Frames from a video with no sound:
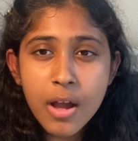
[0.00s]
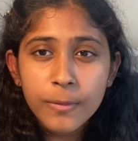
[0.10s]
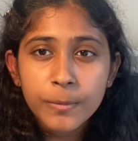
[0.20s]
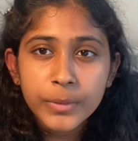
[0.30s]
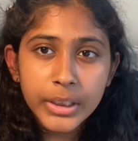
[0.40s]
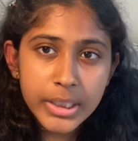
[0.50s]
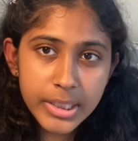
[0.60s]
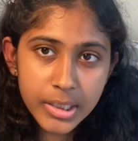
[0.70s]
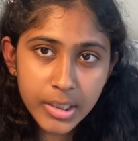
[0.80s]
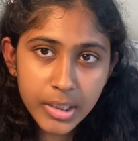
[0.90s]

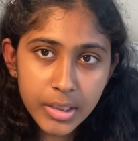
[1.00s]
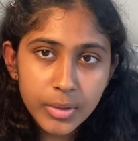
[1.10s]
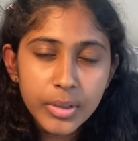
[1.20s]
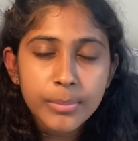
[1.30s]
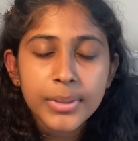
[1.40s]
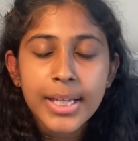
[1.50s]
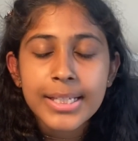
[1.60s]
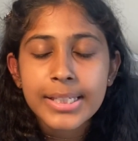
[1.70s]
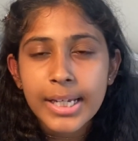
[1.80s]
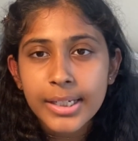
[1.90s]
first year. You can apply
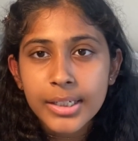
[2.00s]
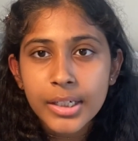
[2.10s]
second year